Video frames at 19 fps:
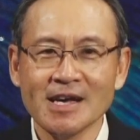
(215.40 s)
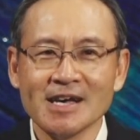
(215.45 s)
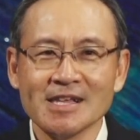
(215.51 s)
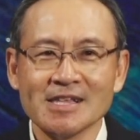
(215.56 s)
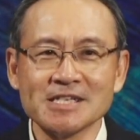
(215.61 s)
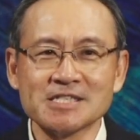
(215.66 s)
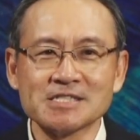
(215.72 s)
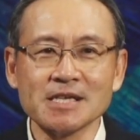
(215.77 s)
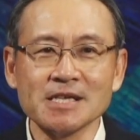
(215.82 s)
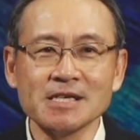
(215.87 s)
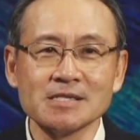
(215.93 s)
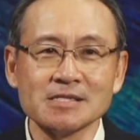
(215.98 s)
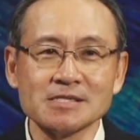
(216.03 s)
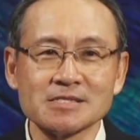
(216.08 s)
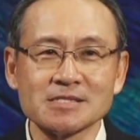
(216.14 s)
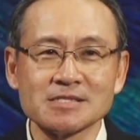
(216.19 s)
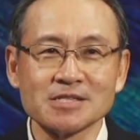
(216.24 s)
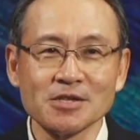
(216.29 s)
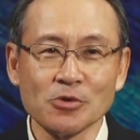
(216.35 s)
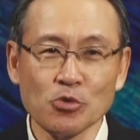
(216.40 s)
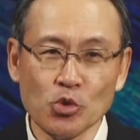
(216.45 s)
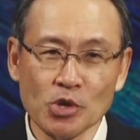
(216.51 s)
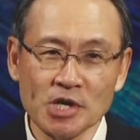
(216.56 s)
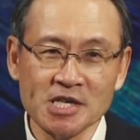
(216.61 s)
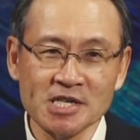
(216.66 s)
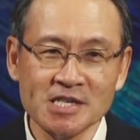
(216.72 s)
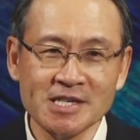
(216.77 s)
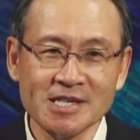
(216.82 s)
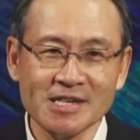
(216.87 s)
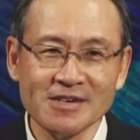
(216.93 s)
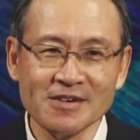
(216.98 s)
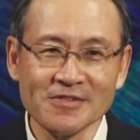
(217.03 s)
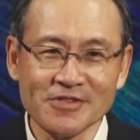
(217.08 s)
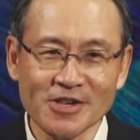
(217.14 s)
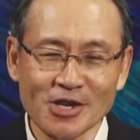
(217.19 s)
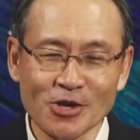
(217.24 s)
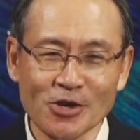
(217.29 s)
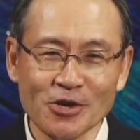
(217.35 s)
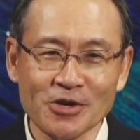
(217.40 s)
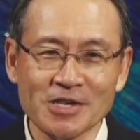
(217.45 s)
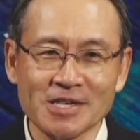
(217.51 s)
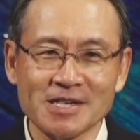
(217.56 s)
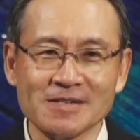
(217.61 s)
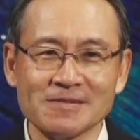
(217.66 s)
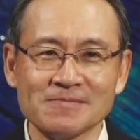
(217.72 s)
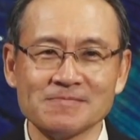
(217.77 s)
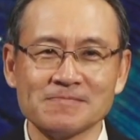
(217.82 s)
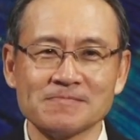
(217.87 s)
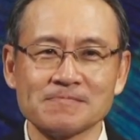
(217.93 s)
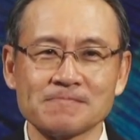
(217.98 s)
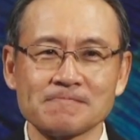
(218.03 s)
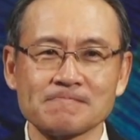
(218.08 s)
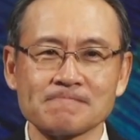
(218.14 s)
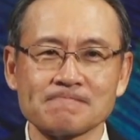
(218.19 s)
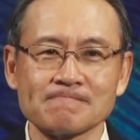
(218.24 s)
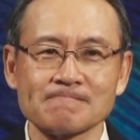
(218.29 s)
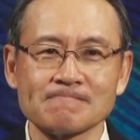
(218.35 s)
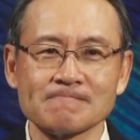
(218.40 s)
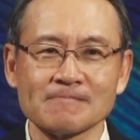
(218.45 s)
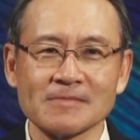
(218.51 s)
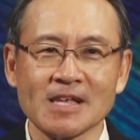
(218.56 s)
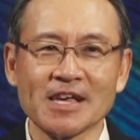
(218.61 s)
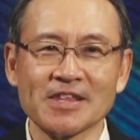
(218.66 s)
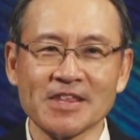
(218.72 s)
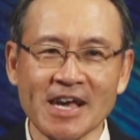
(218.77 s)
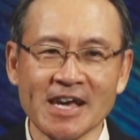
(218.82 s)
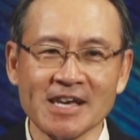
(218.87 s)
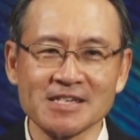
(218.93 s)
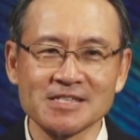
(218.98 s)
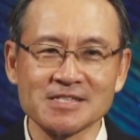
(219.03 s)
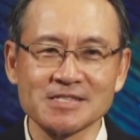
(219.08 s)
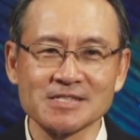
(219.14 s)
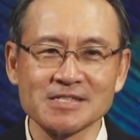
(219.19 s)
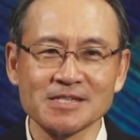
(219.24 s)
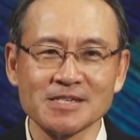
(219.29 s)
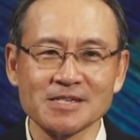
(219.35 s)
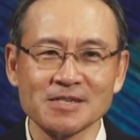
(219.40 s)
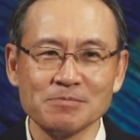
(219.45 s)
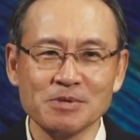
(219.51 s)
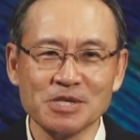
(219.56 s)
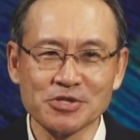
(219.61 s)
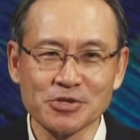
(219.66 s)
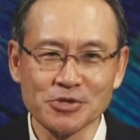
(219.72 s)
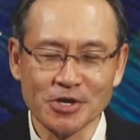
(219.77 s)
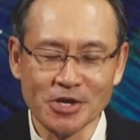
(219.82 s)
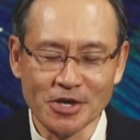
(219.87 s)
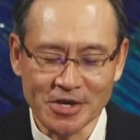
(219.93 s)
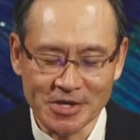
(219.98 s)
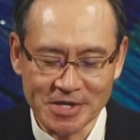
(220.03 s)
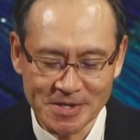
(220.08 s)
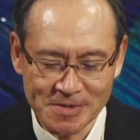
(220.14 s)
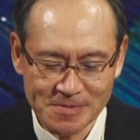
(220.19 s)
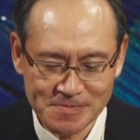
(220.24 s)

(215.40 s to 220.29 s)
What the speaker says: This is the word of the Lord. Thanks be to God.